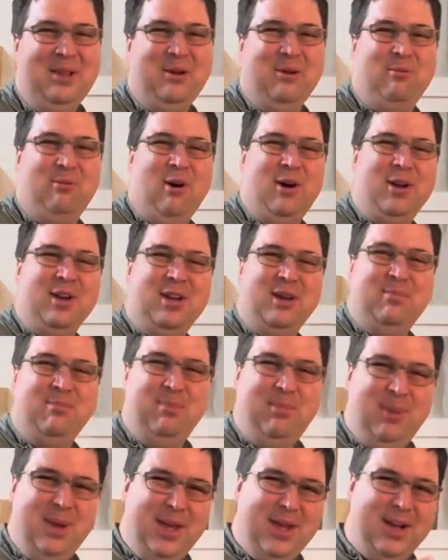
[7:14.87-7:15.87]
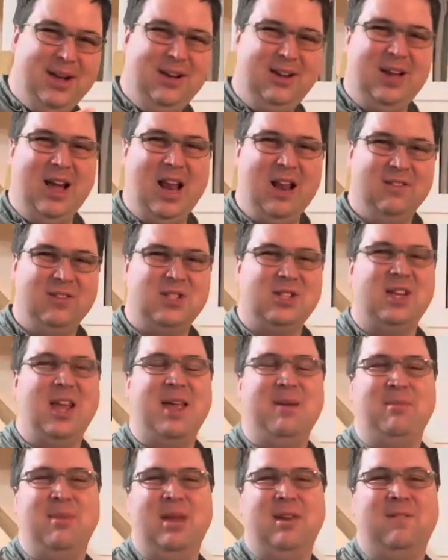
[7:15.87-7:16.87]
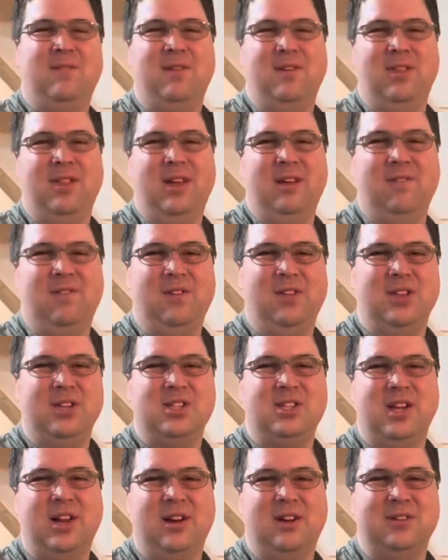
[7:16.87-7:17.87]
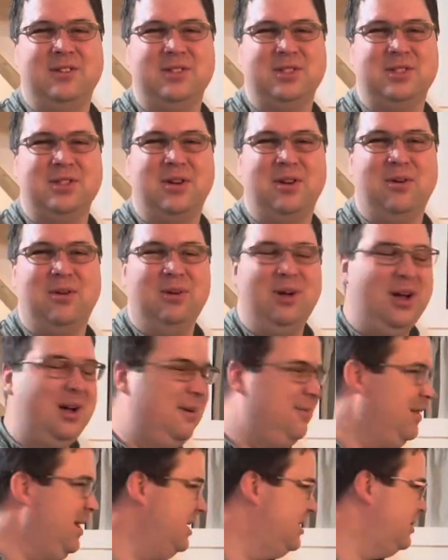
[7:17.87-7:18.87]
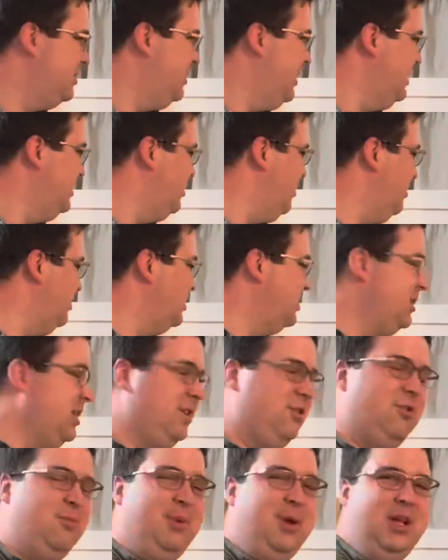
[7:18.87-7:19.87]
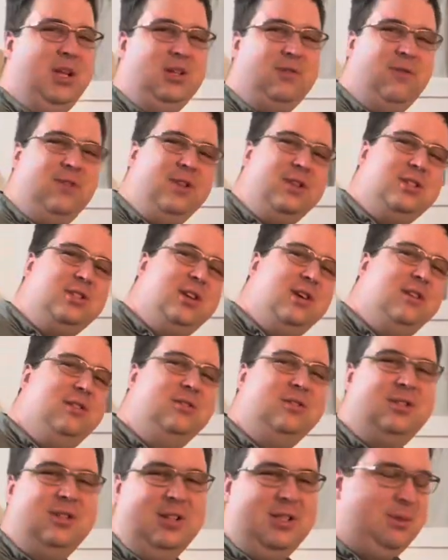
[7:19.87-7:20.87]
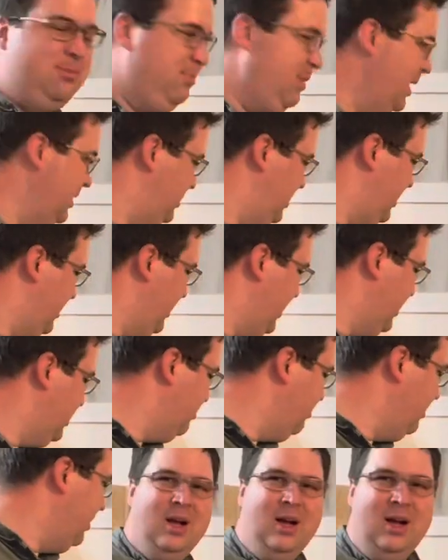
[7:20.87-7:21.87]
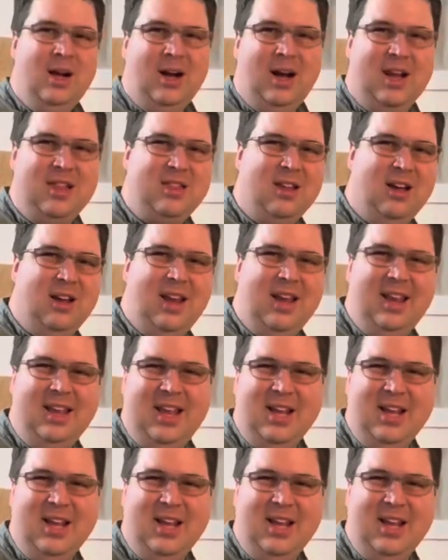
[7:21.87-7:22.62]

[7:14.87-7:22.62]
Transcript: wanted a big kind of statement for the, for the stairs. So um, that's that's our centerpiece for the stairs. It's basically a tree. I thought I'd